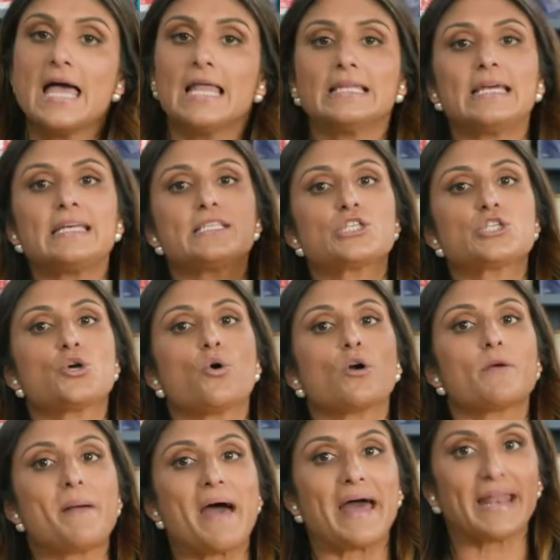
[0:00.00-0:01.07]
Let's talk
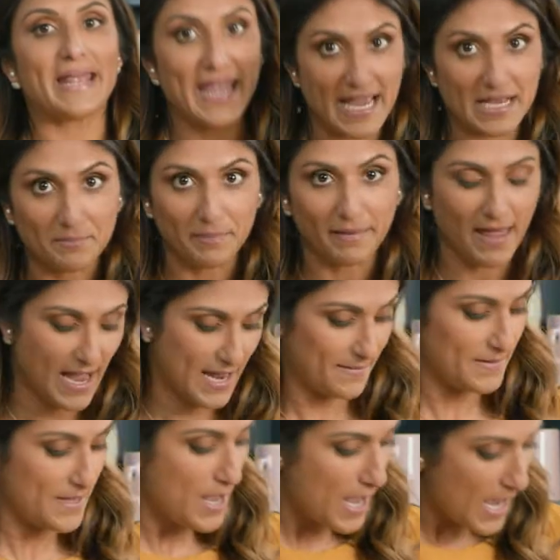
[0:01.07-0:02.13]
about eggplant,
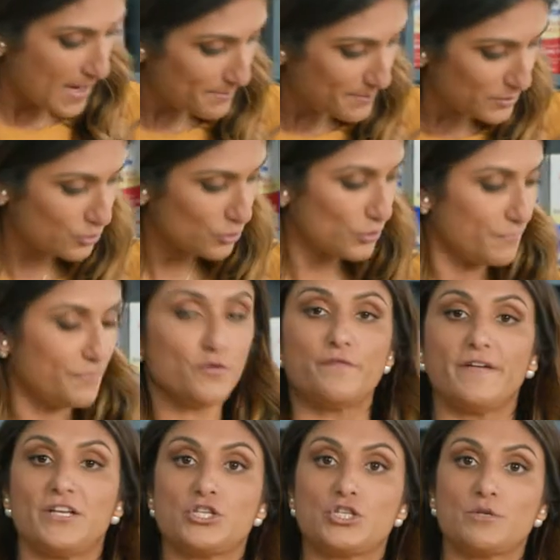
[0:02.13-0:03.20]
a beautiful
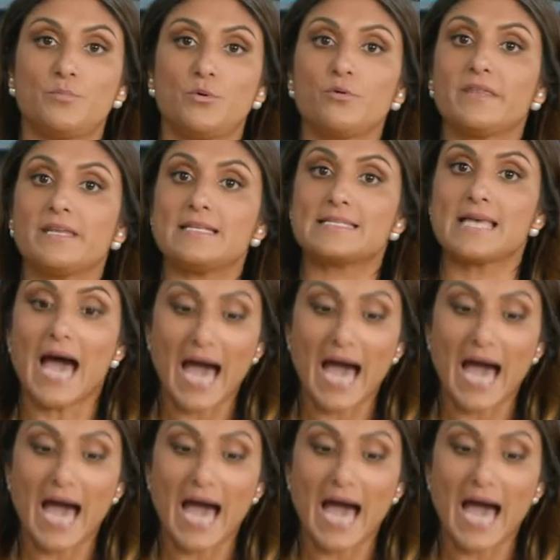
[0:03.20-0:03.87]
vegetable that is